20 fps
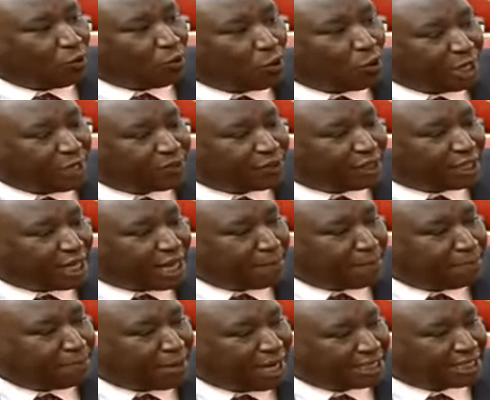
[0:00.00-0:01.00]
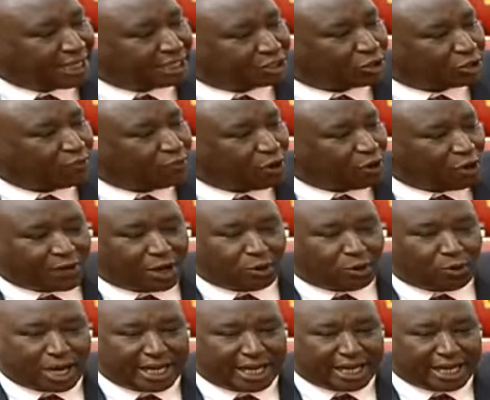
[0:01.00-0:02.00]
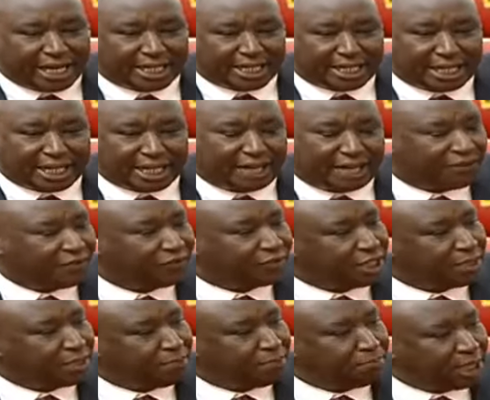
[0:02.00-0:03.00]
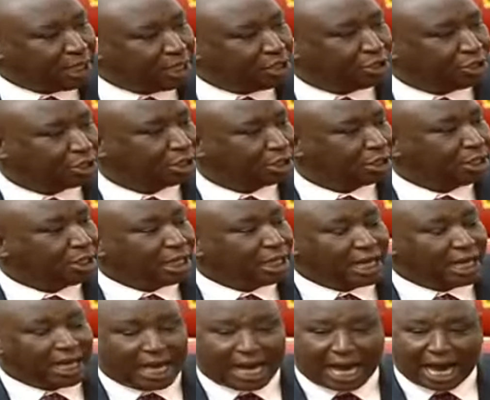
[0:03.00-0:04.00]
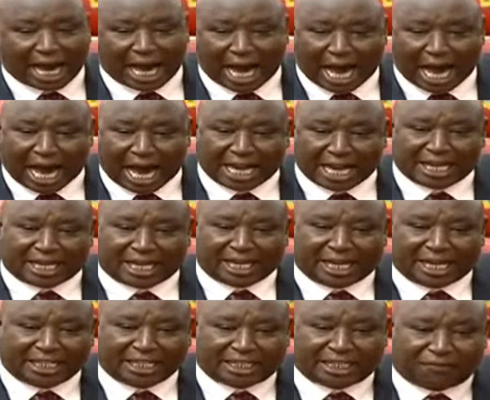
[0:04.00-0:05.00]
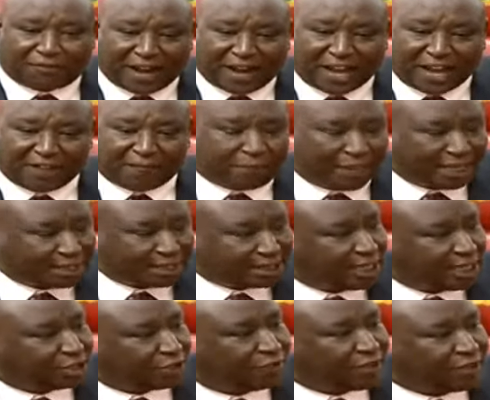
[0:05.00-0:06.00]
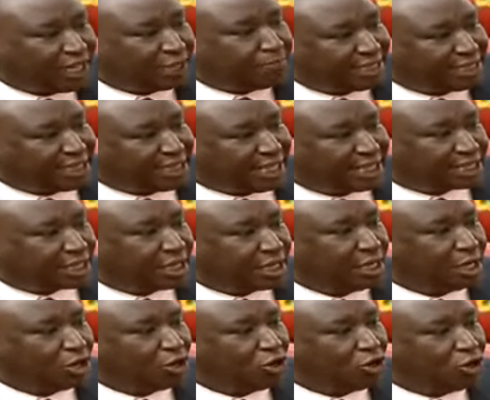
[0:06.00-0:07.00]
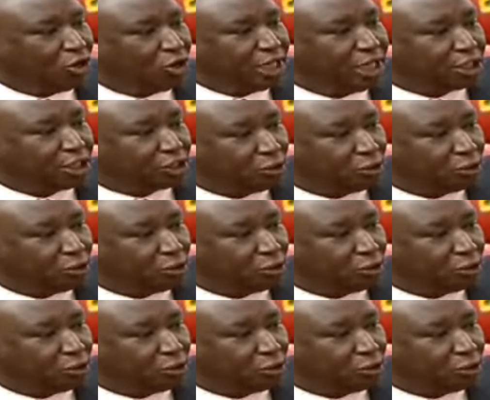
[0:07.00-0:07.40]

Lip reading: With a budget of over 115 billion and 85% of that budget going to